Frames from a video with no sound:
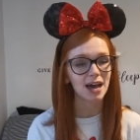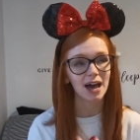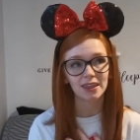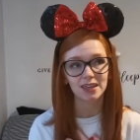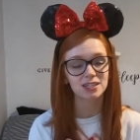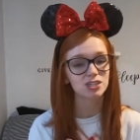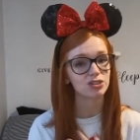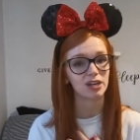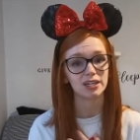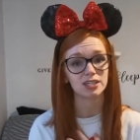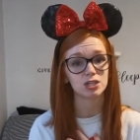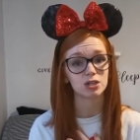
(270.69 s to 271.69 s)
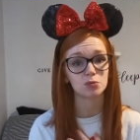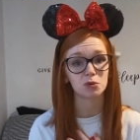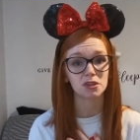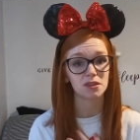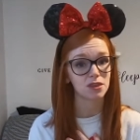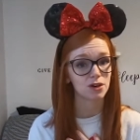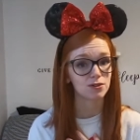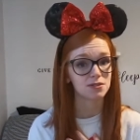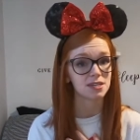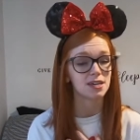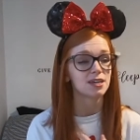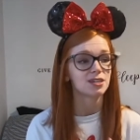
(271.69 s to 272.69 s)
I think it's a lot easier to breathe in those.
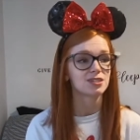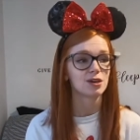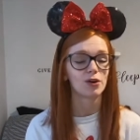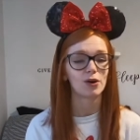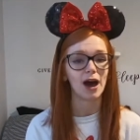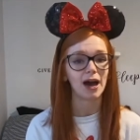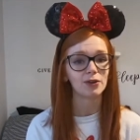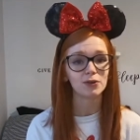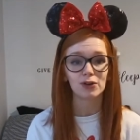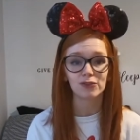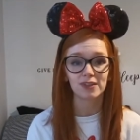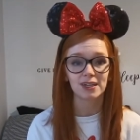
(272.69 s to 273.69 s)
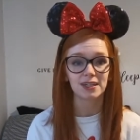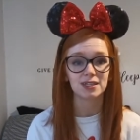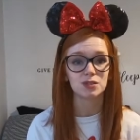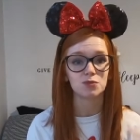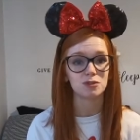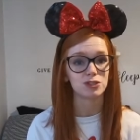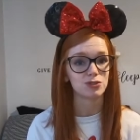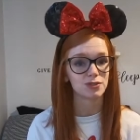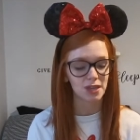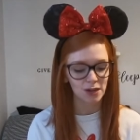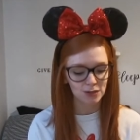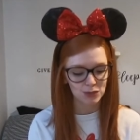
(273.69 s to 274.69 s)
So I don't know if the kids will choose
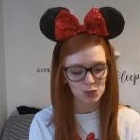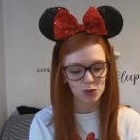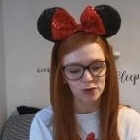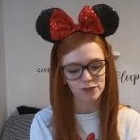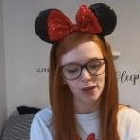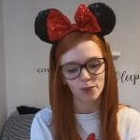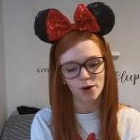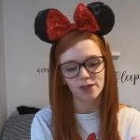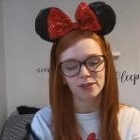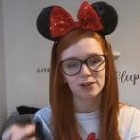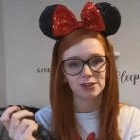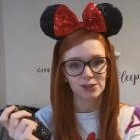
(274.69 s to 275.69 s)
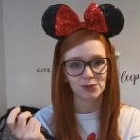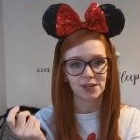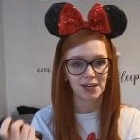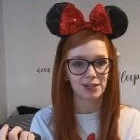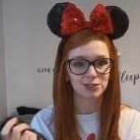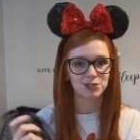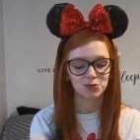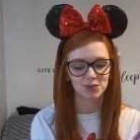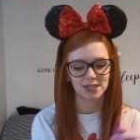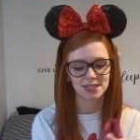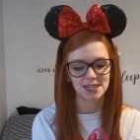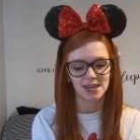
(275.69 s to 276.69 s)
those or if they want their cute character
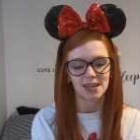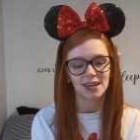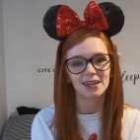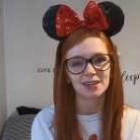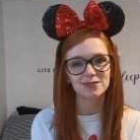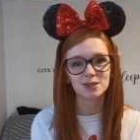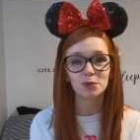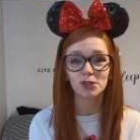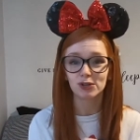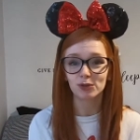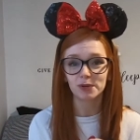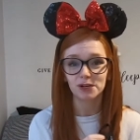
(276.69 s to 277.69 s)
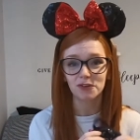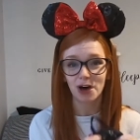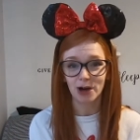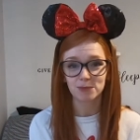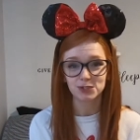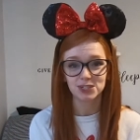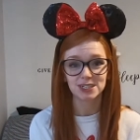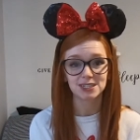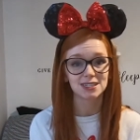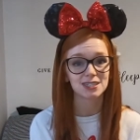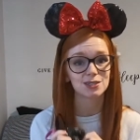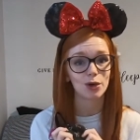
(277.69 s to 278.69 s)
ones. It gives them a little bit of
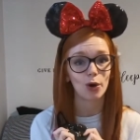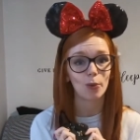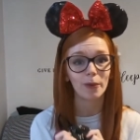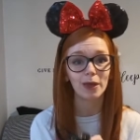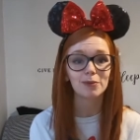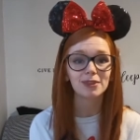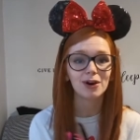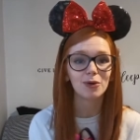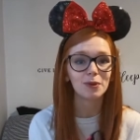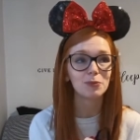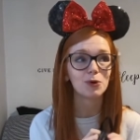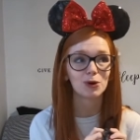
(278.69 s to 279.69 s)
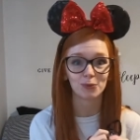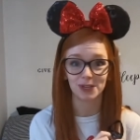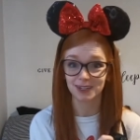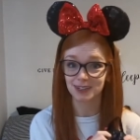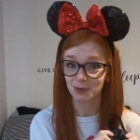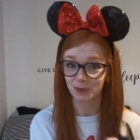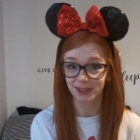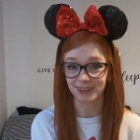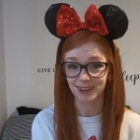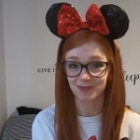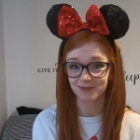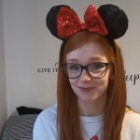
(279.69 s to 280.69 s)
options, so maybe they'll be more willing to wear
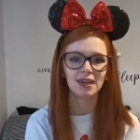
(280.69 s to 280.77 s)
them.